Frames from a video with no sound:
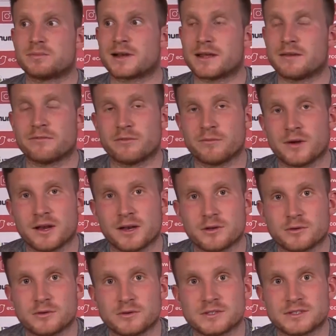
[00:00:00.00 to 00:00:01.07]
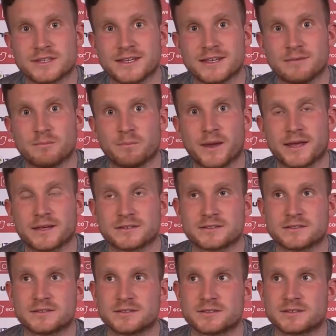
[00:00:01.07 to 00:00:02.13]
playing for my local team,
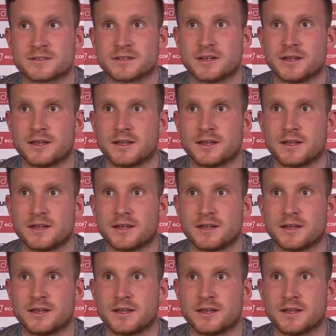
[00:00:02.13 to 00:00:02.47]
Pegasus.